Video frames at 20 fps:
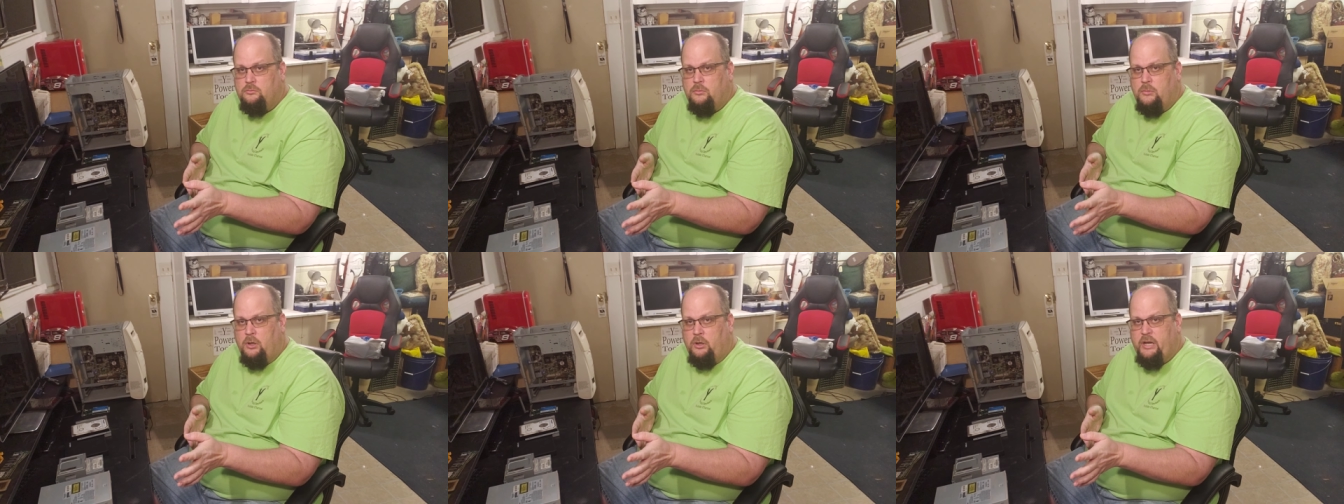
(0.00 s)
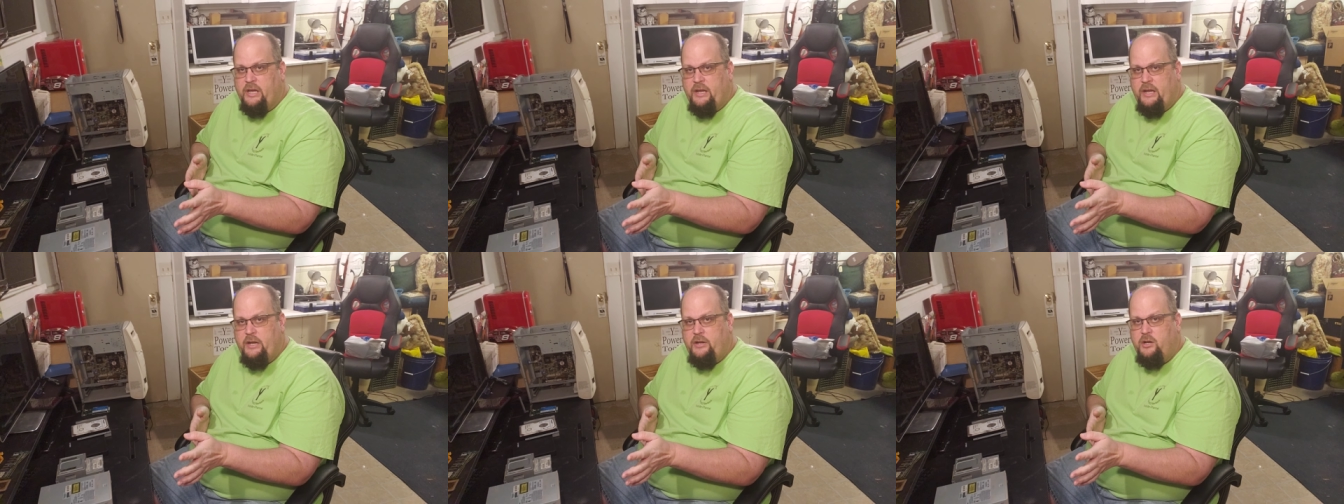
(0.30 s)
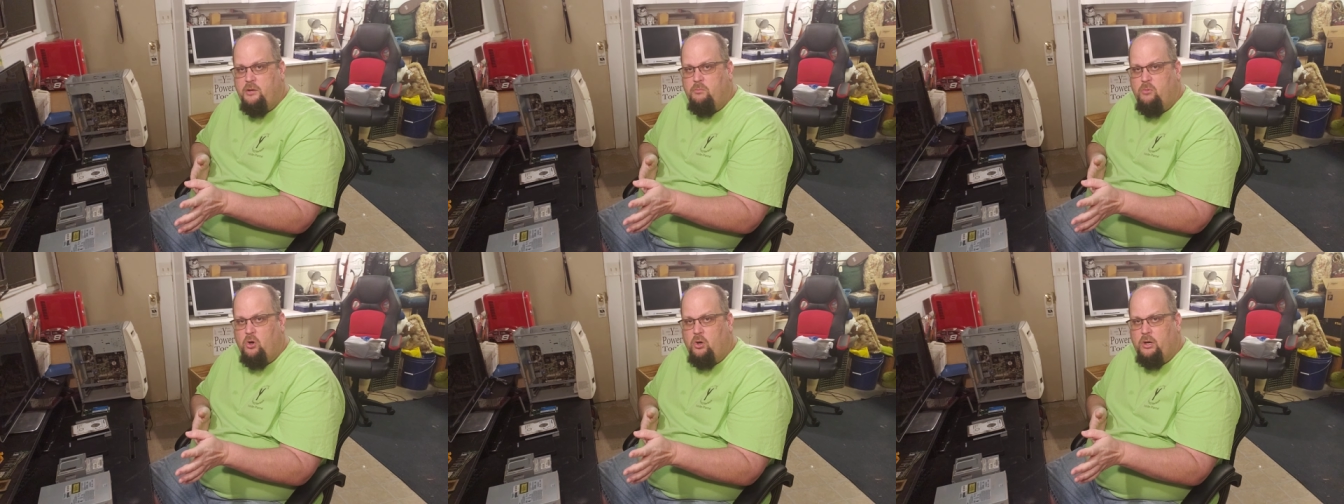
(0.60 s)
I'll get
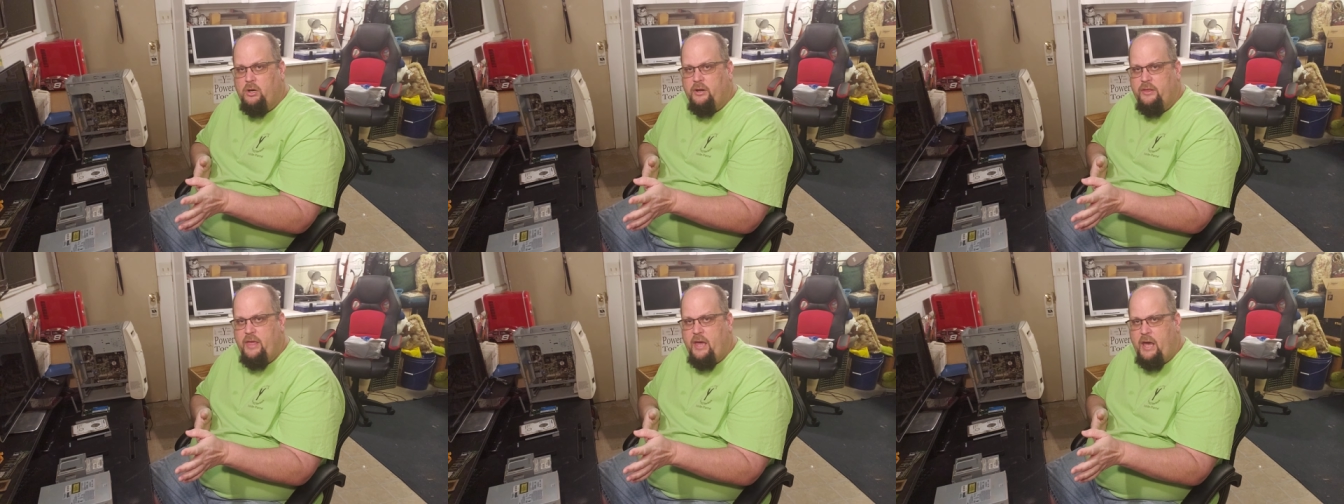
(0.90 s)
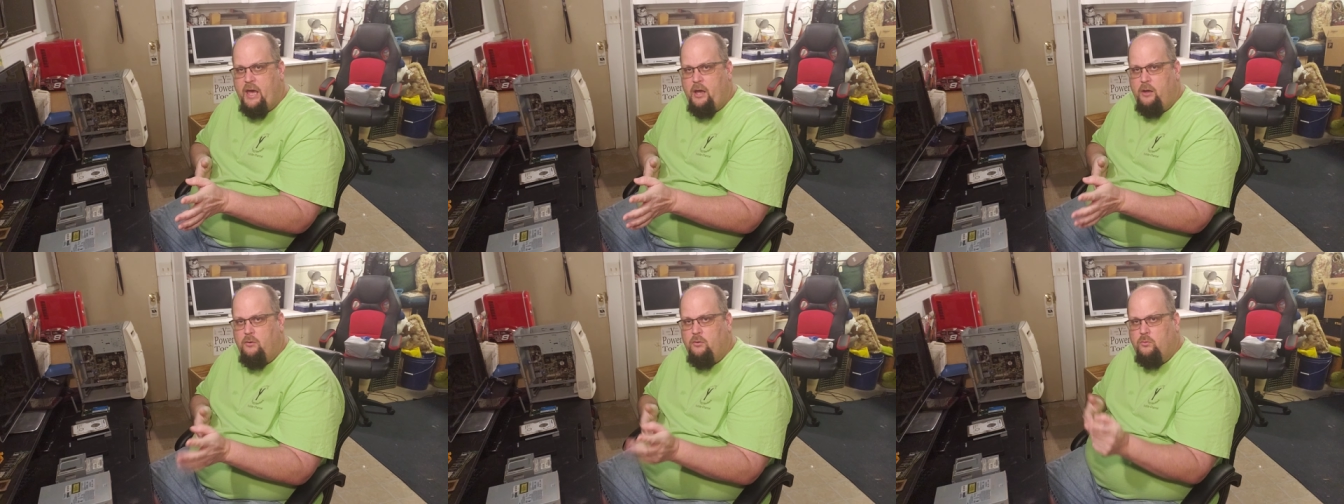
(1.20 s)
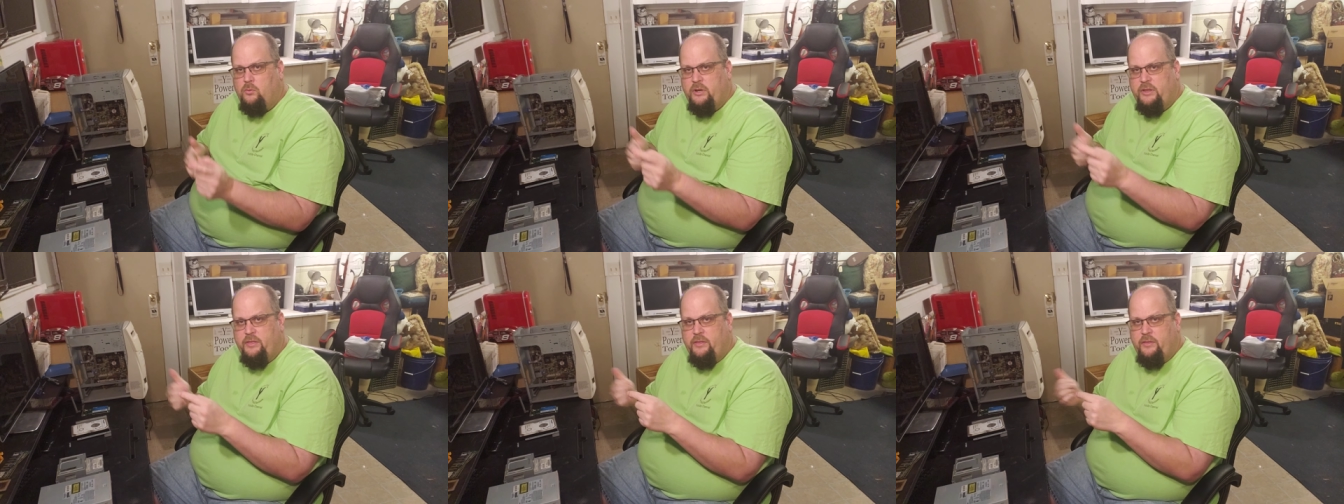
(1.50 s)
into more of that
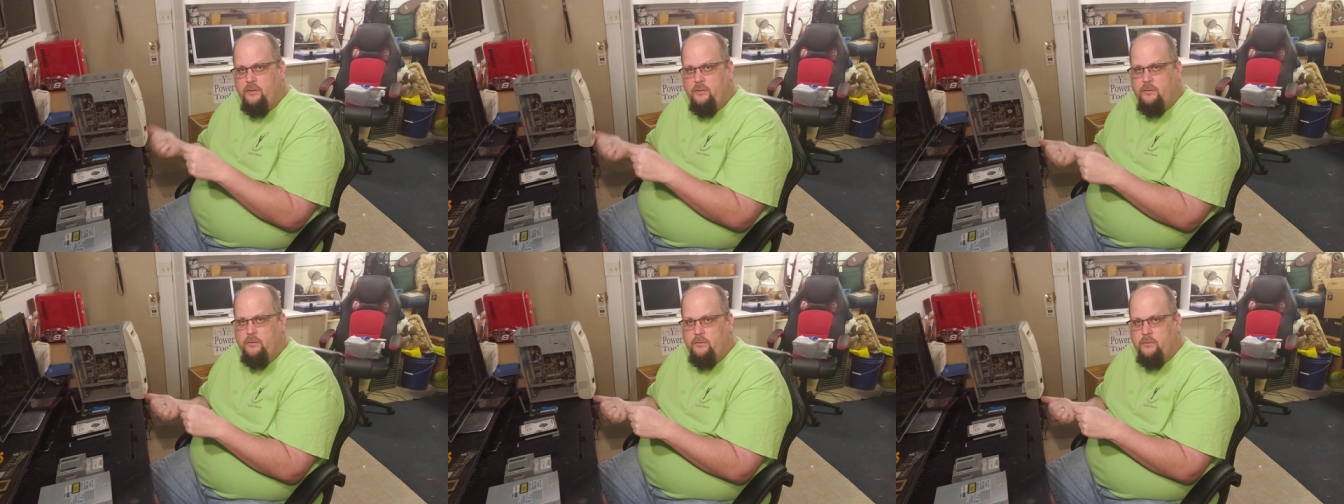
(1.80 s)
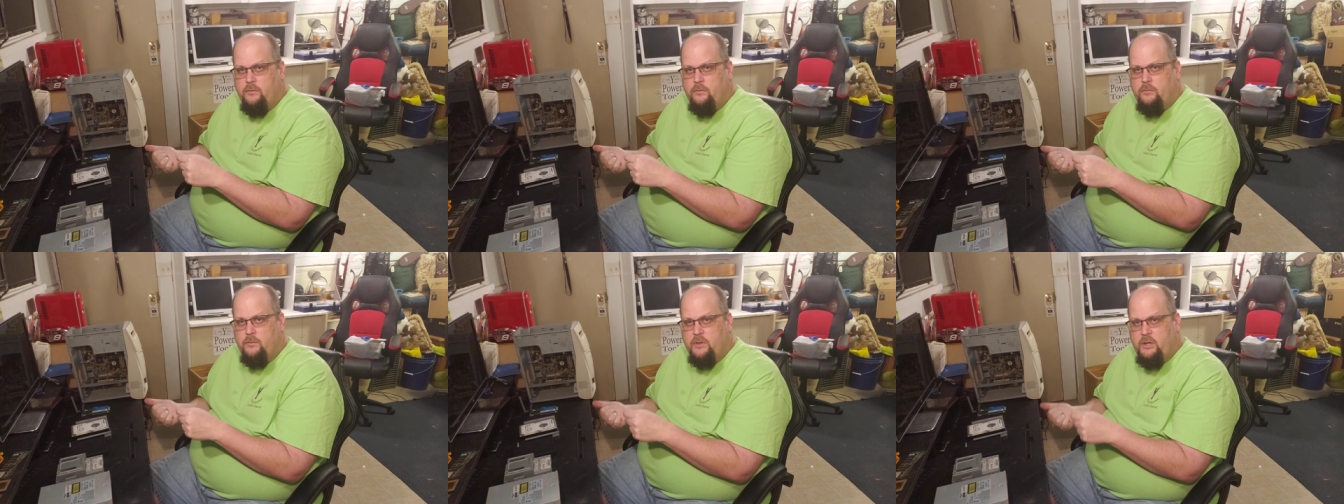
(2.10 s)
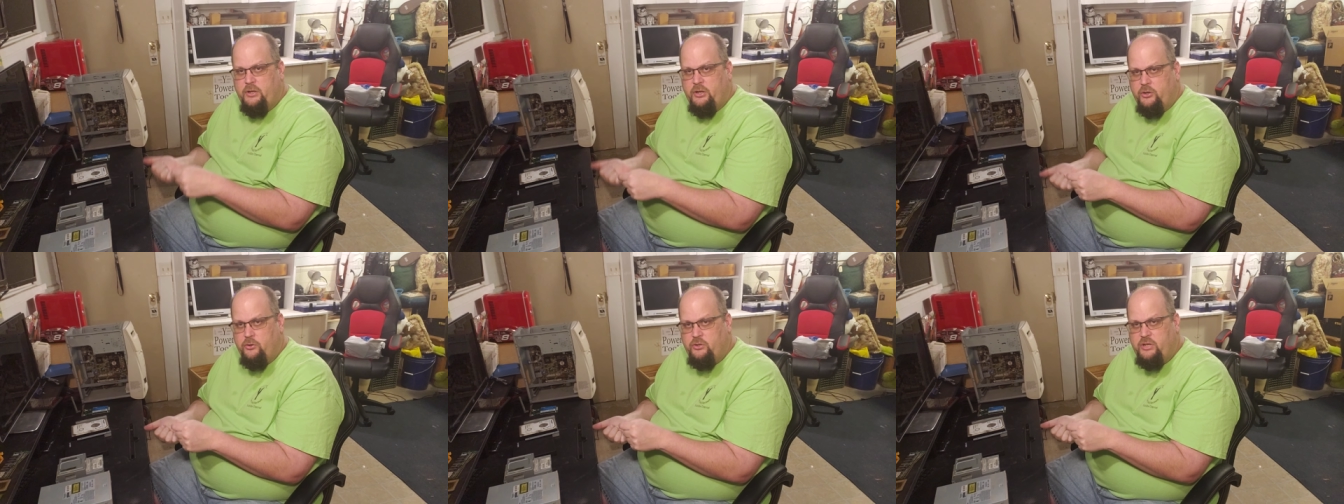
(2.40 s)
with
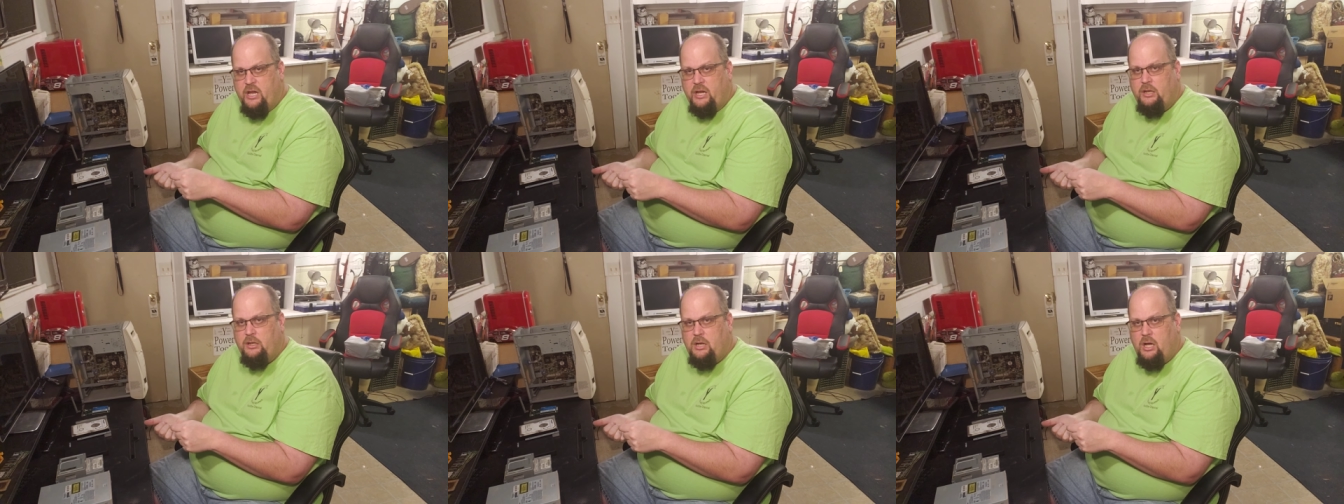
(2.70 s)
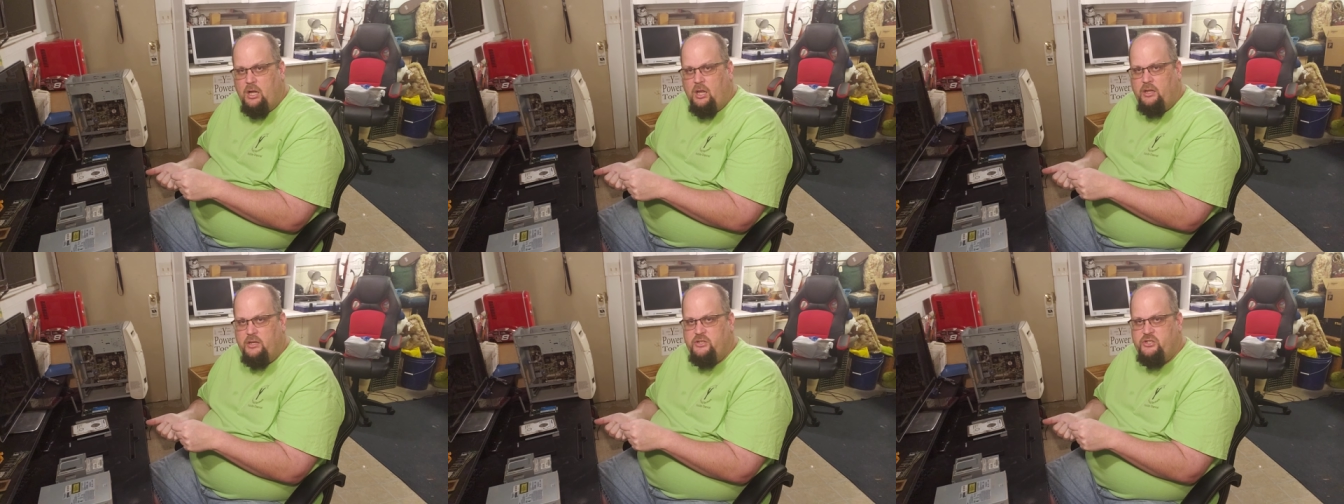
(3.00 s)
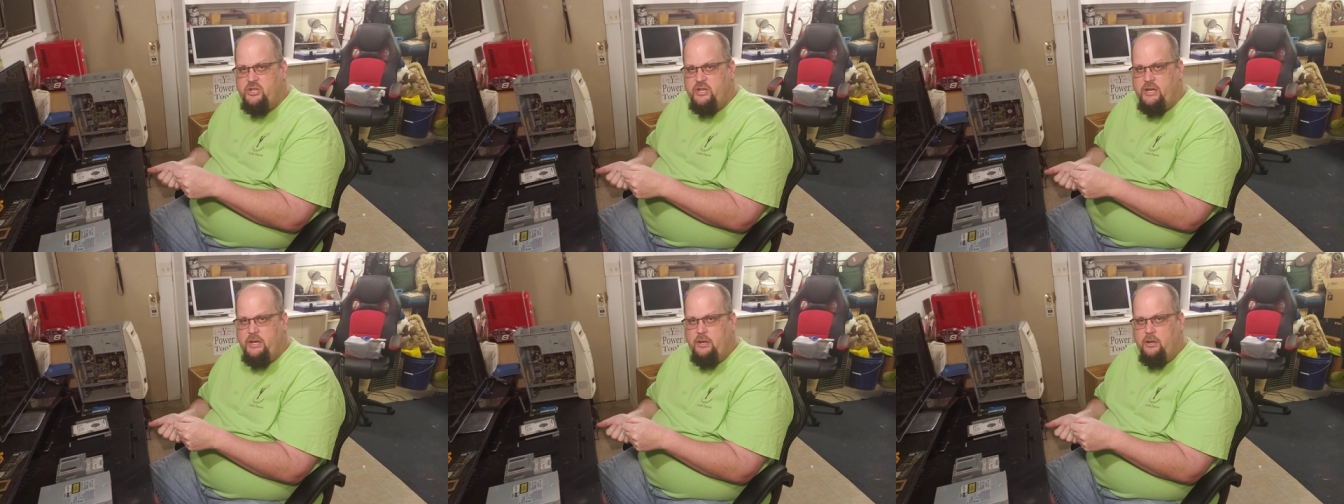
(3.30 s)
the new
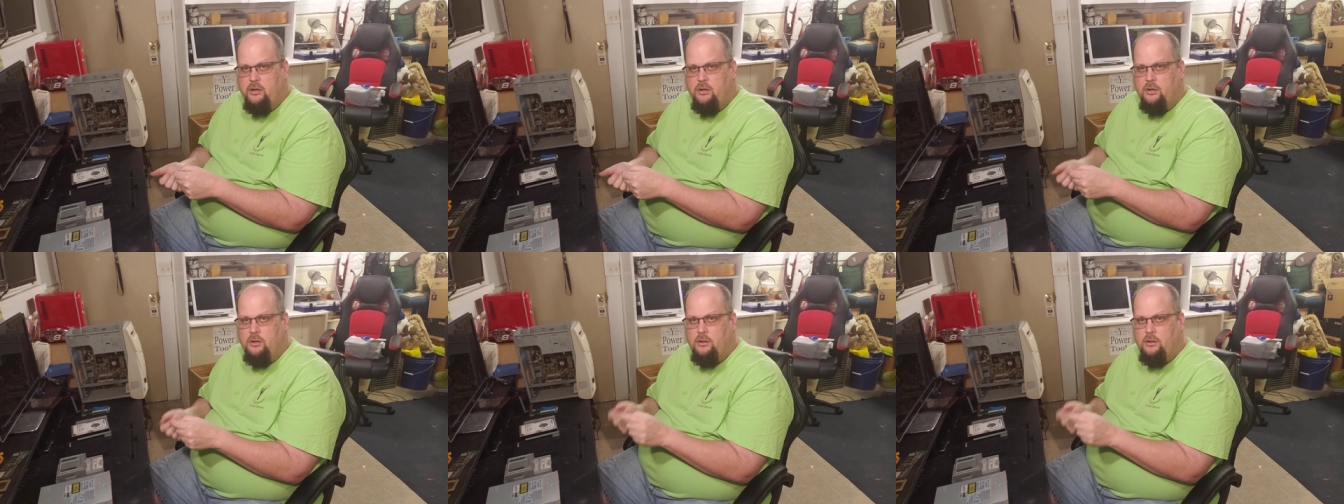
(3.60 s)
technology